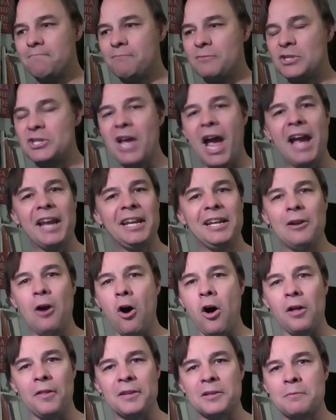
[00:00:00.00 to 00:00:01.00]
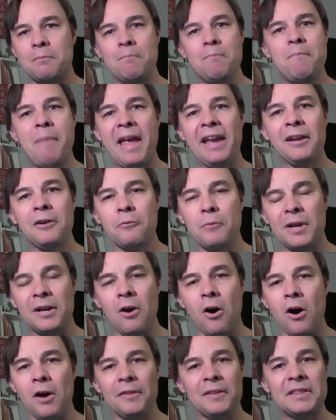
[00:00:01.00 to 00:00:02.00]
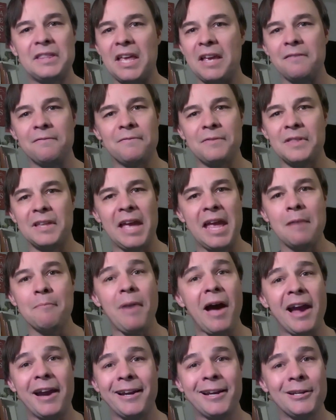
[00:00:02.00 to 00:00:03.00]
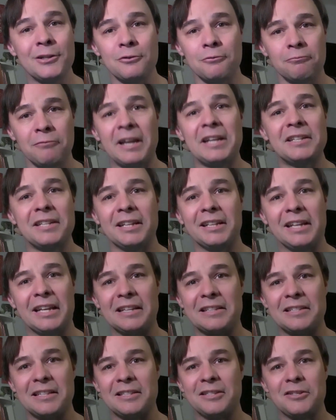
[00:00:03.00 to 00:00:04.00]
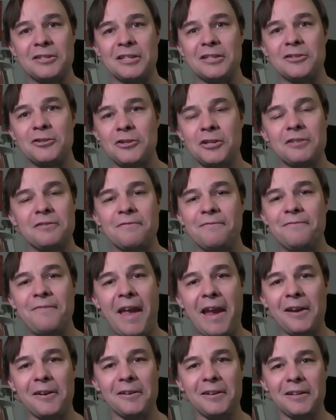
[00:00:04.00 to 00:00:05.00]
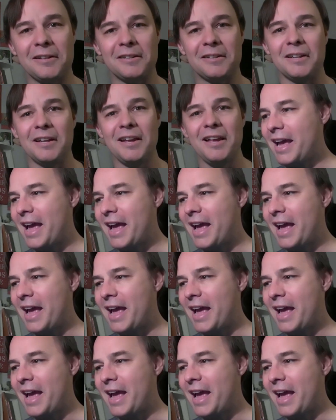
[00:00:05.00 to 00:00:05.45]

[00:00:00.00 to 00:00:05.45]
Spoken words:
dining hall, this banquet hall that the Empire has rented, because it's just Vader